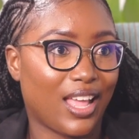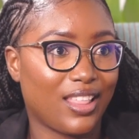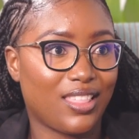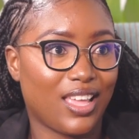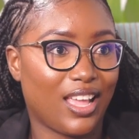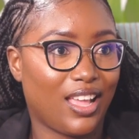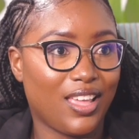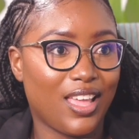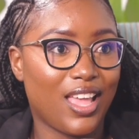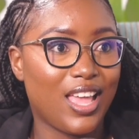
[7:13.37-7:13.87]
Are
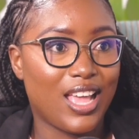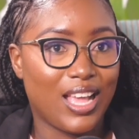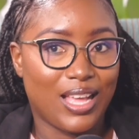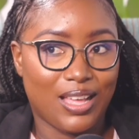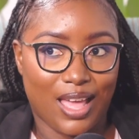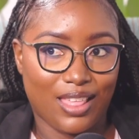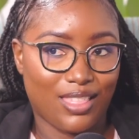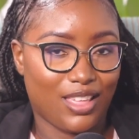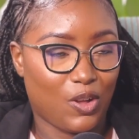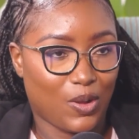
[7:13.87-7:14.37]
they
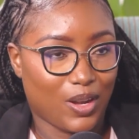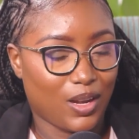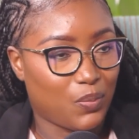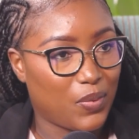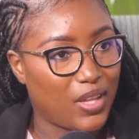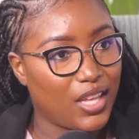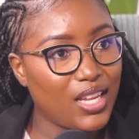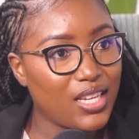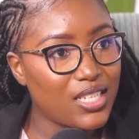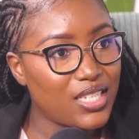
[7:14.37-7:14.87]
going to
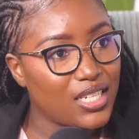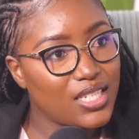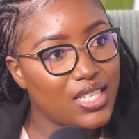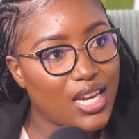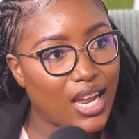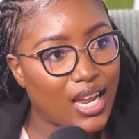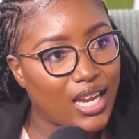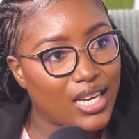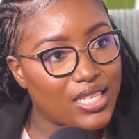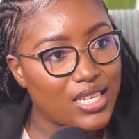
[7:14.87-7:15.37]
be
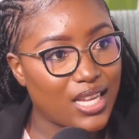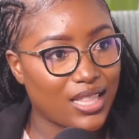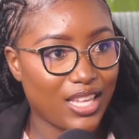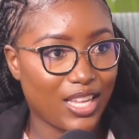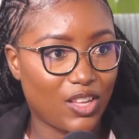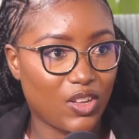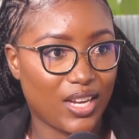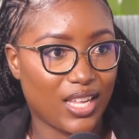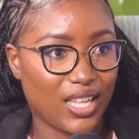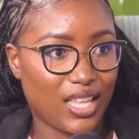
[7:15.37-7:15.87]
entertained? Are
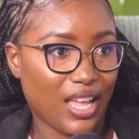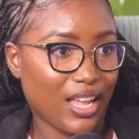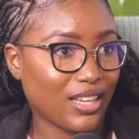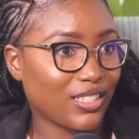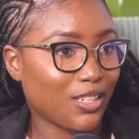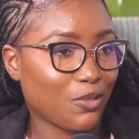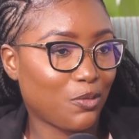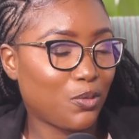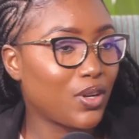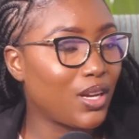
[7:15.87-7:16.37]
they going to
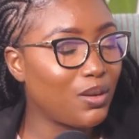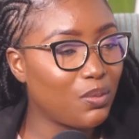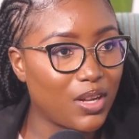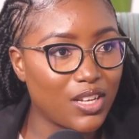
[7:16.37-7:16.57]
get a free